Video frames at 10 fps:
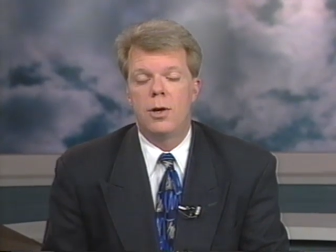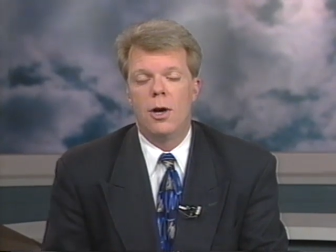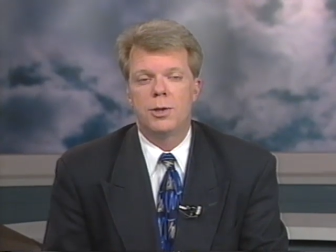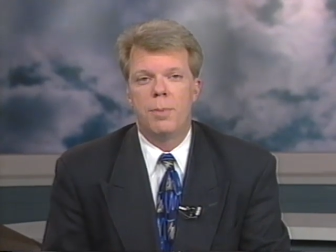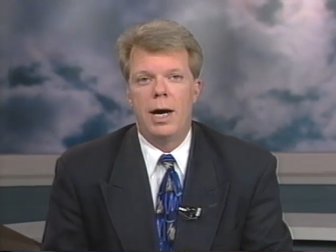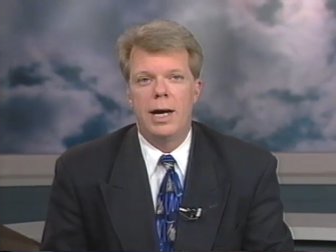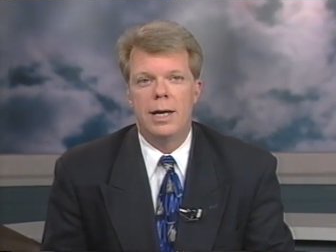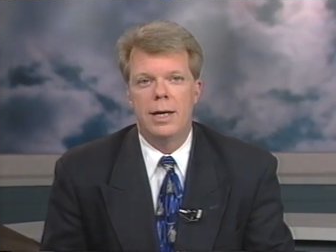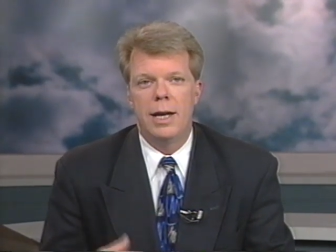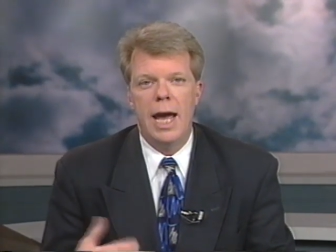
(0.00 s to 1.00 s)
been caused by
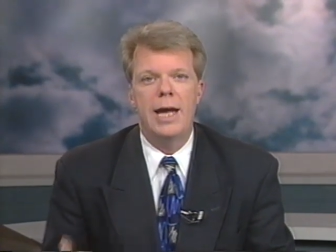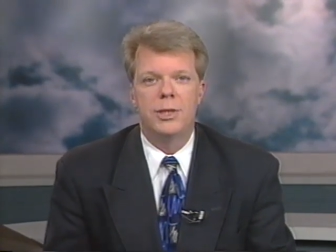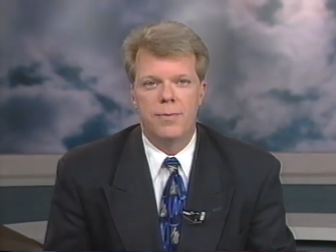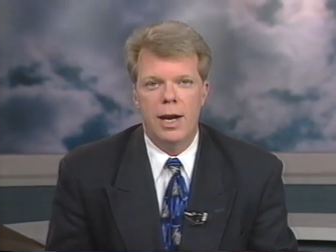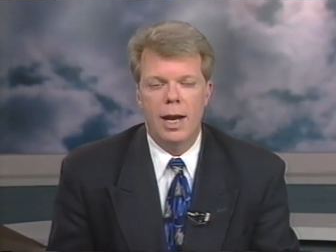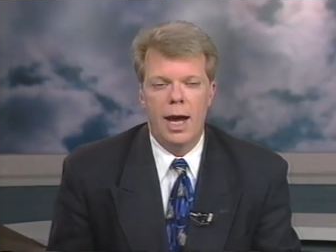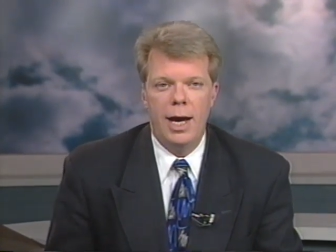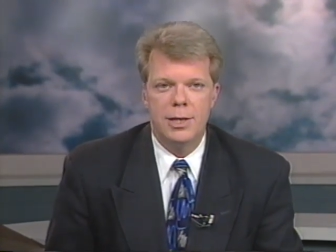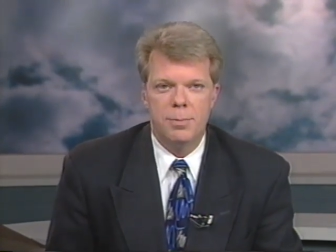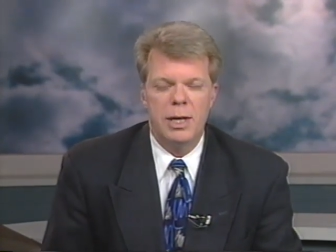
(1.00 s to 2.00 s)
an age of that
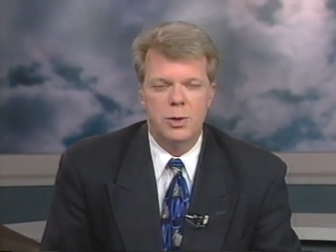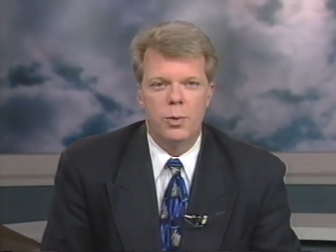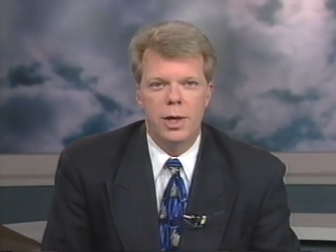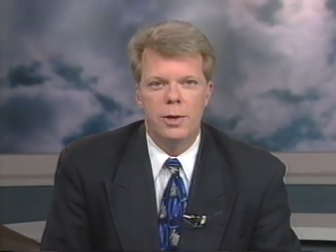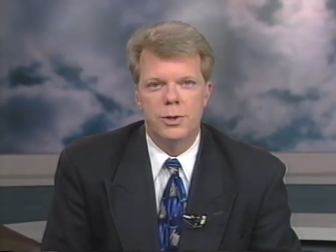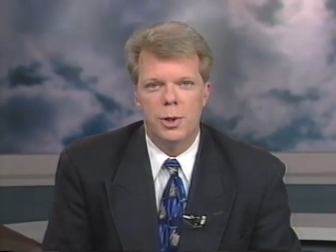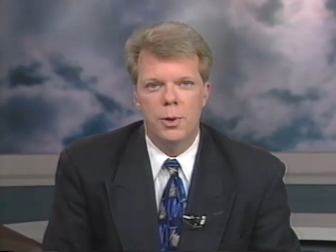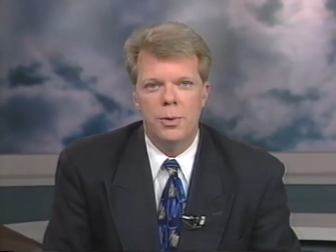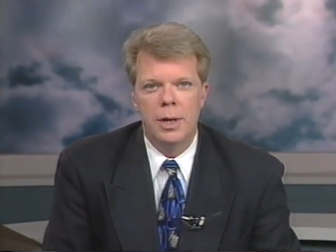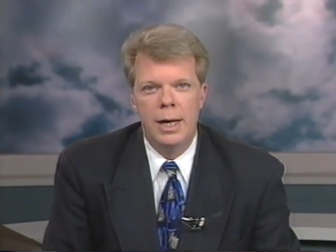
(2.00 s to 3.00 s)
line. It's about 20 years
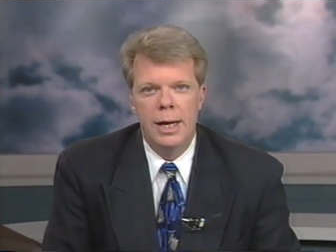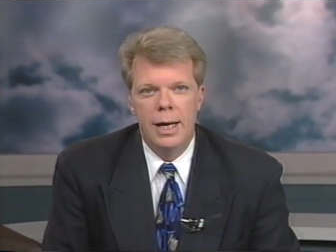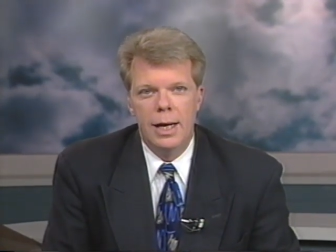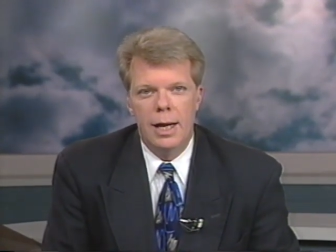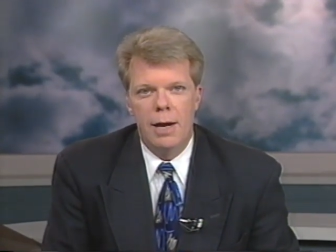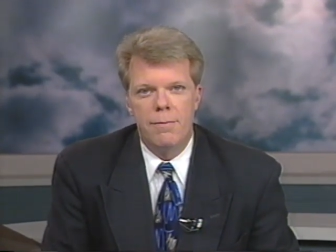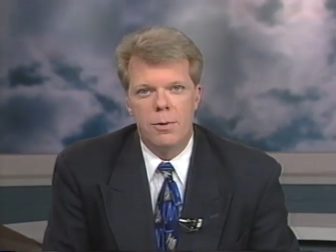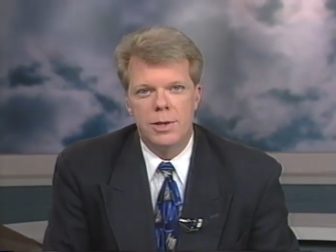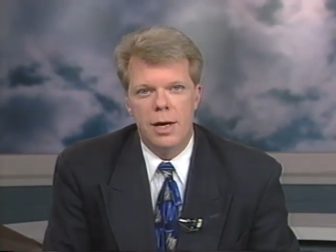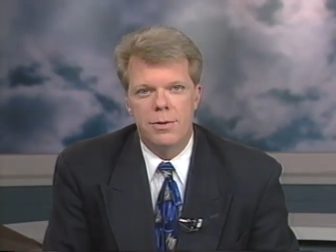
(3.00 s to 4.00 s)
old. A lot of
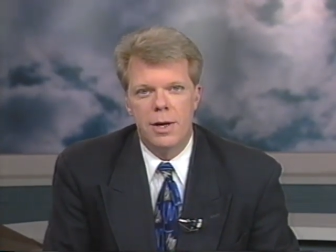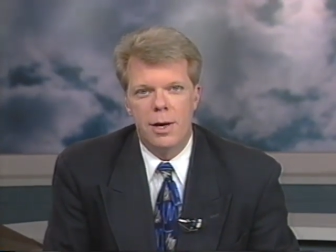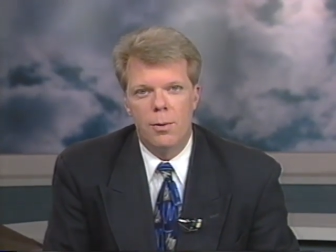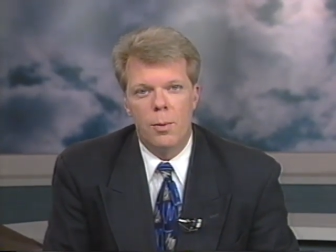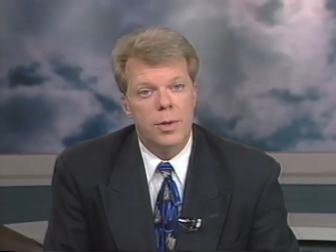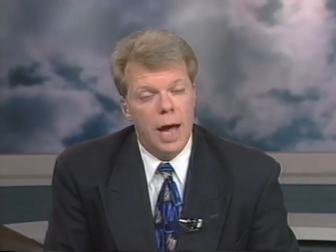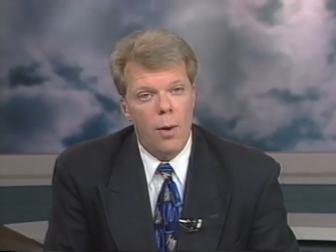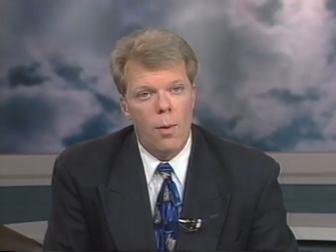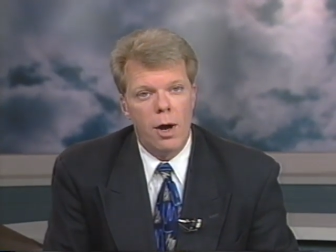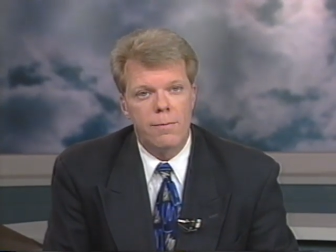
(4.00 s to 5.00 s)
folks out there were
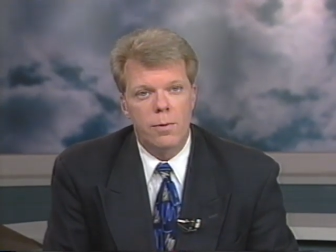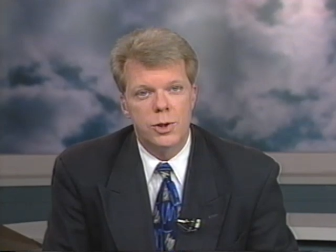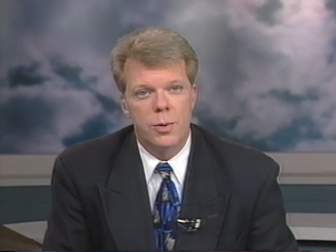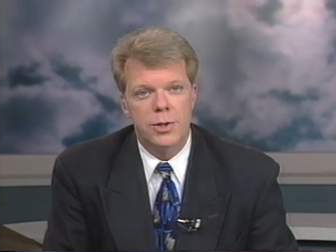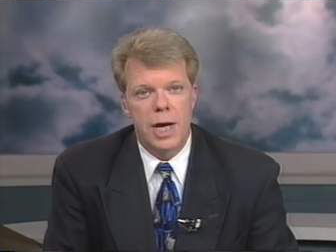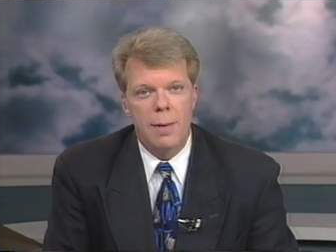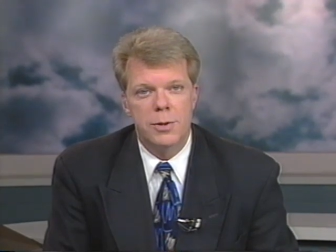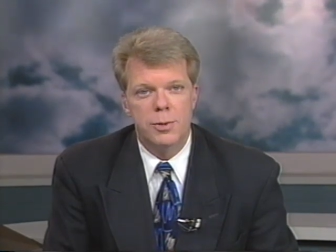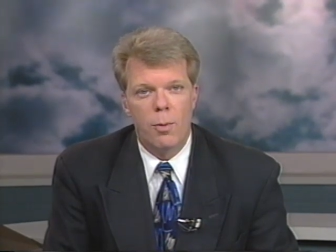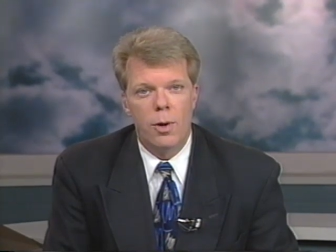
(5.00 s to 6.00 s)
without water for a short time
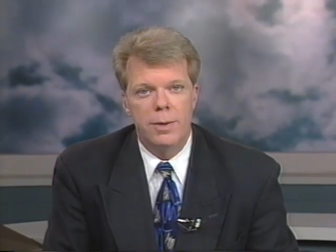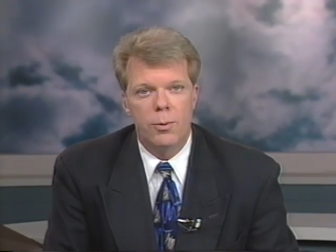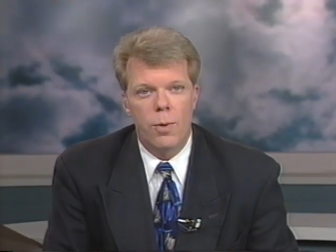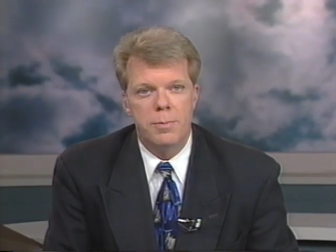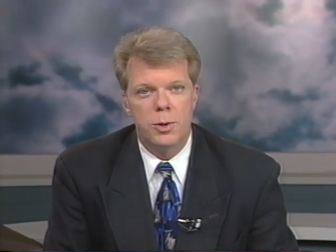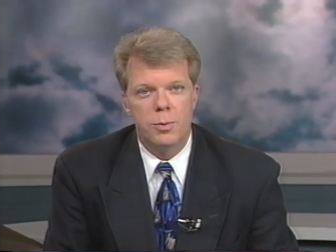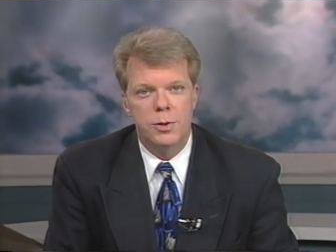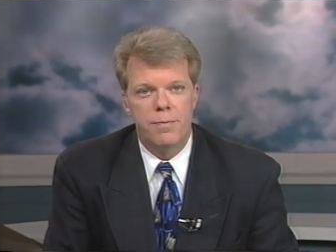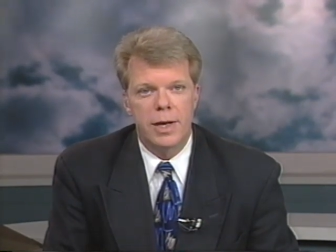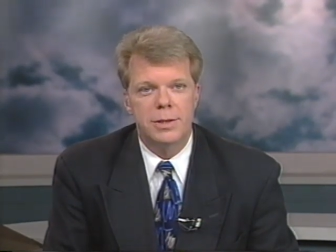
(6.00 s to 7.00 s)
this morning. The rupture
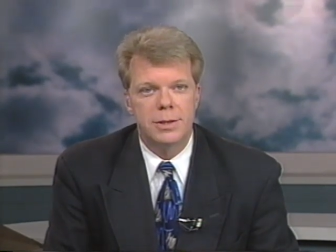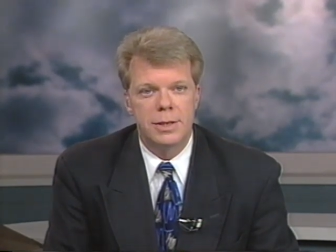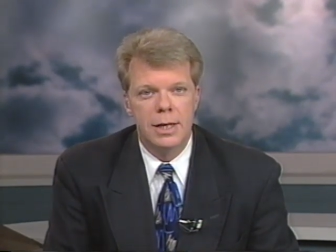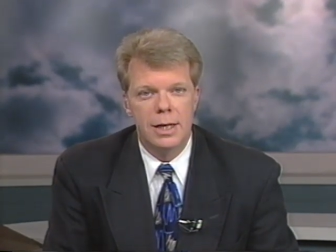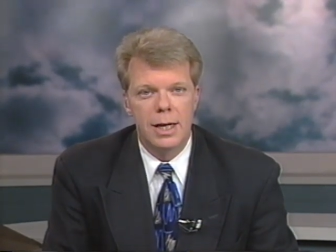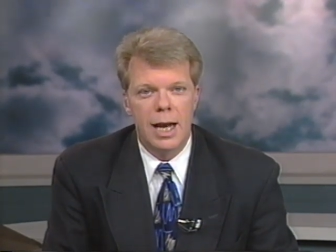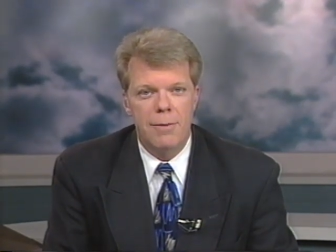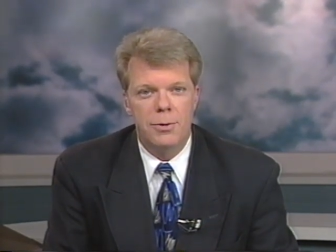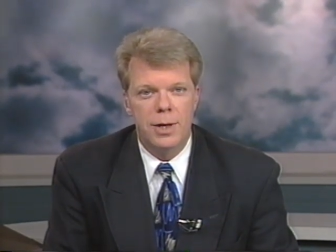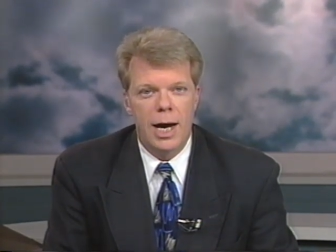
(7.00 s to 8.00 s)
was fixed a little
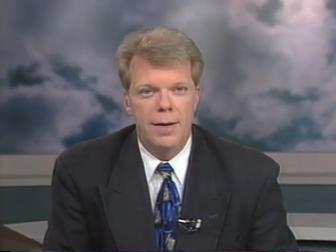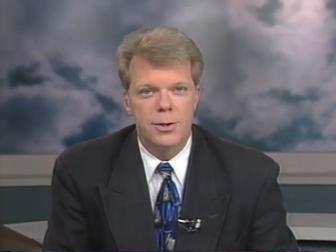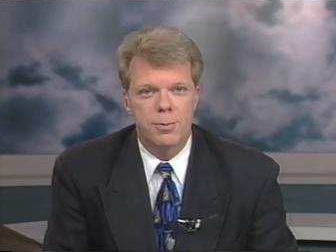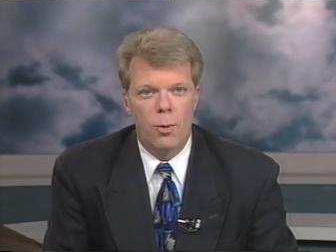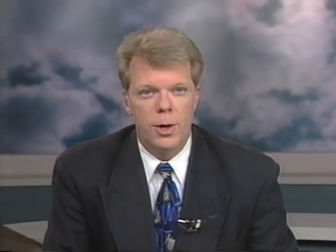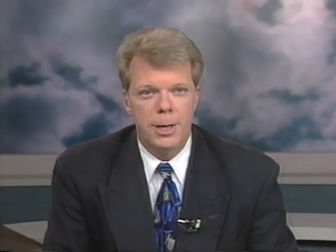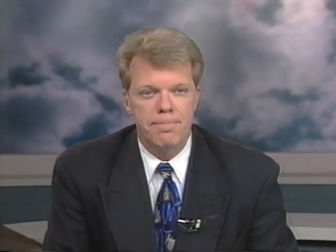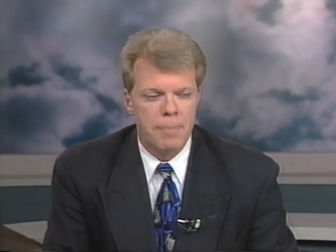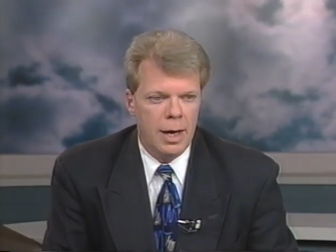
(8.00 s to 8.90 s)
after 9 this morning.